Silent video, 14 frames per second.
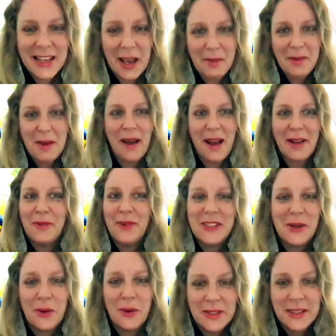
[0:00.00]
me about which
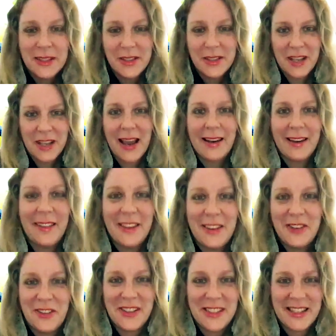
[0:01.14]
courses you've done on the
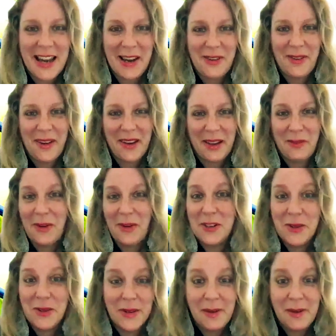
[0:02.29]
Nutrition Network and what
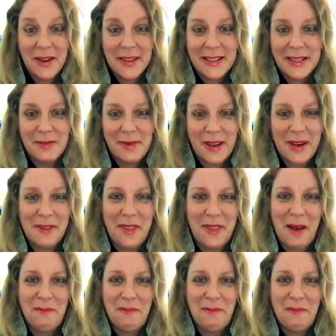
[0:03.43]
your experience has been of them.